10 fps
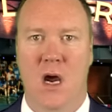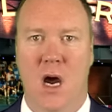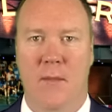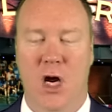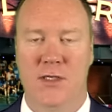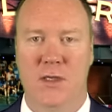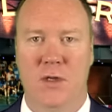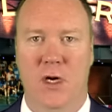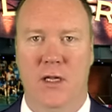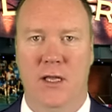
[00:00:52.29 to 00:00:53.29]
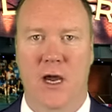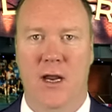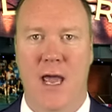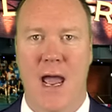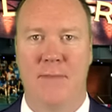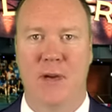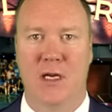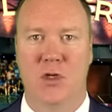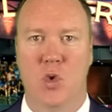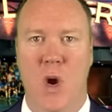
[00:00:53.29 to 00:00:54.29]
I'm also currently on an
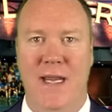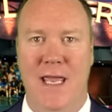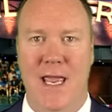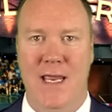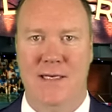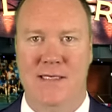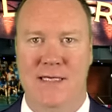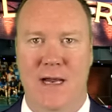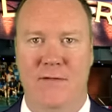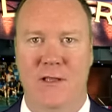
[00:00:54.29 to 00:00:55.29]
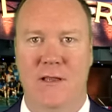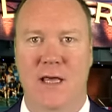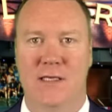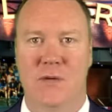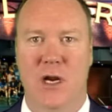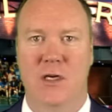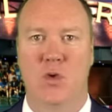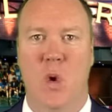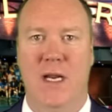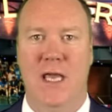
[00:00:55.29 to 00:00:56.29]
epic 28-7, that's right,
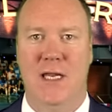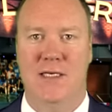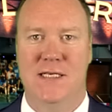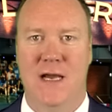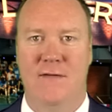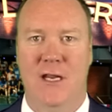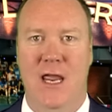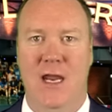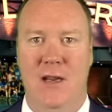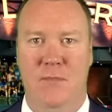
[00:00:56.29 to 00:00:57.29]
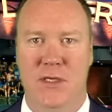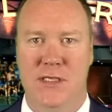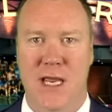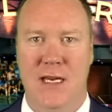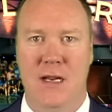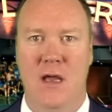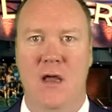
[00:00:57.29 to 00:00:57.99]
28-7, 80%.